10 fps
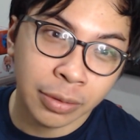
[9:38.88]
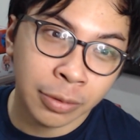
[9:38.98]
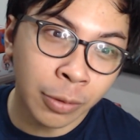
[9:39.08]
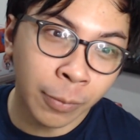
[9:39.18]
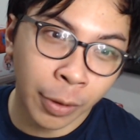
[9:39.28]

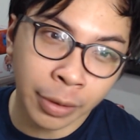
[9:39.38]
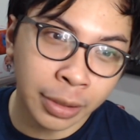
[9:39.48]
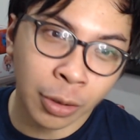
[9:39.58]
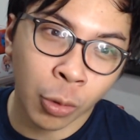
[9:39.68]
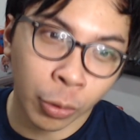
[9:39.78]
there
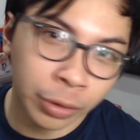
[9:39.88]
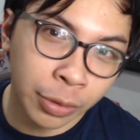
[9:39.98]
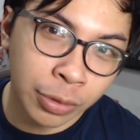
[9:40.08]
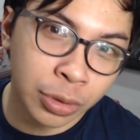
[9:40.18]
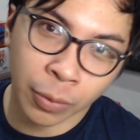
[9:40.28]
weren't
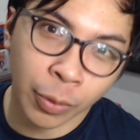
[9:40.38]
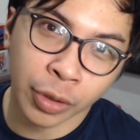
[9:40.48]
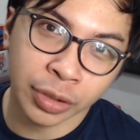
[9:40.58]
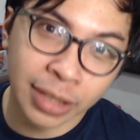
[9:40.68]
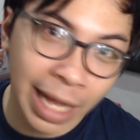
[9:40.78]
hoarders, there
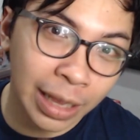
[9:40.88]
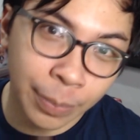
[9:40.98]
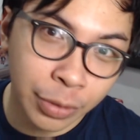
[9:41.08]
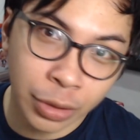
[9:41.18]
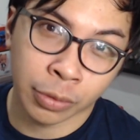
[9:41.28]
weren't
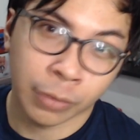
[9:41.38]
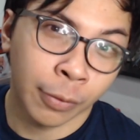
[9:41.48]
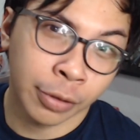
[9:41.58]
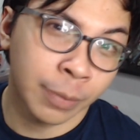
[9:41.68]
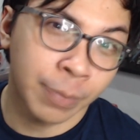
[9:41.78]
scalpers, there
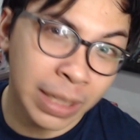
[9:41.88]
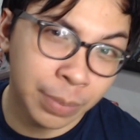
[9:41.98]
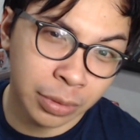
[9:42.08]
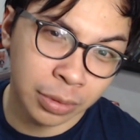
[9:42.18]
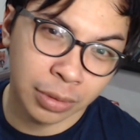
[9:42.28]
weren't
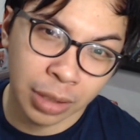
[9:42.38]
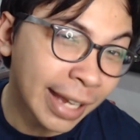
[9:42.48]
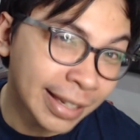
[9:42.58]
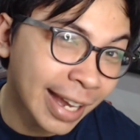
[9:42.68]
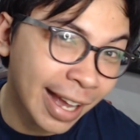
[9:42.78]
people
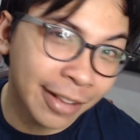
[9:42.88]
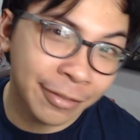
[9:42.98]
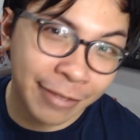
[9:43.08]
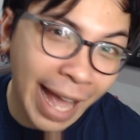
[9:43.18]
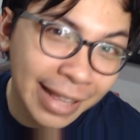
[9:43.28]
taking
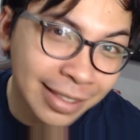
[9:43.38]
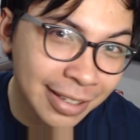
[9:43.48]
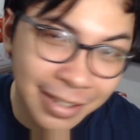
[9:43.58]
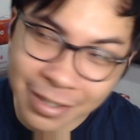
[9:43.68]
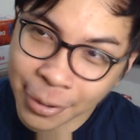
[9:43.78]

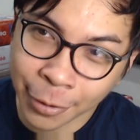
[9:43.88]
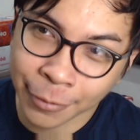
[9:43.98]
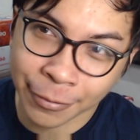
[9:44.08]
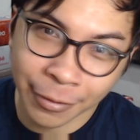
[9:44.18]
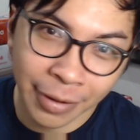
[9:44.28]
advantage
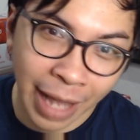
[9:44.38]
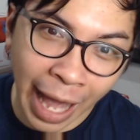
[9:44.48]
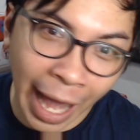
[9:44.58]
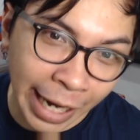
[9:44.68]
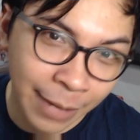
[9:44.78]
of
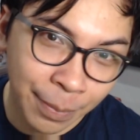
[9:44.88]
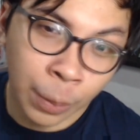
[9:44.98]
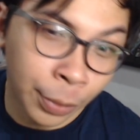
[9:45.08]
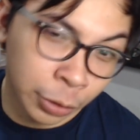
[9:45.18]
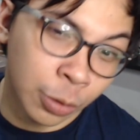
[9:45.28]
hype
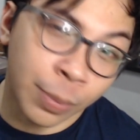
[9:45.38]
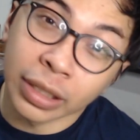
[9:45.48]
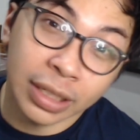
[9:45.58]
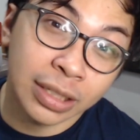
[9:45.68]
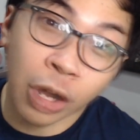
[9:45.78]
to put their
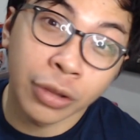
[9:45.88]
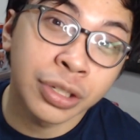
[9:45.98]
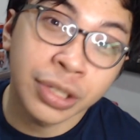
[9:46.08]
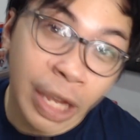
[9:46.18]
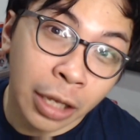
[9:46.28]
products on
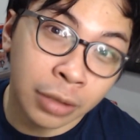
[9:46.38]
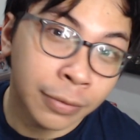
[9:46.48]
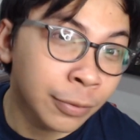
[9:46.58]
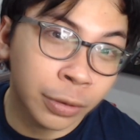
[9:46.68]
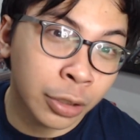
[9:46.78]
sale
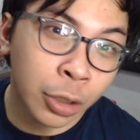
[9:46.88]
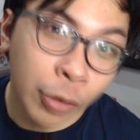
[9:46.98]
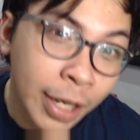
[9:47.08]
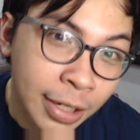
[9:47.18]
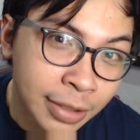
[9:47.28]
for
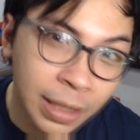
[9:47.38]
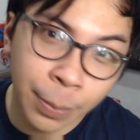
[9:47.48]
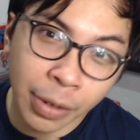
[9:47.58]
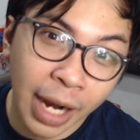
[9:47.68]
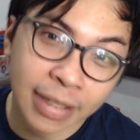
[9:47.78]
crazy
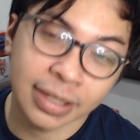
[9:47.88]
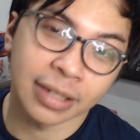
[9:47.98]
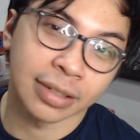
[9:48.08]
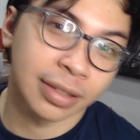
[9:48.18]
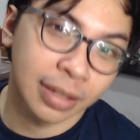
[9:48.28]

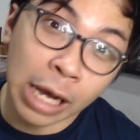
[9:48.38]
prices.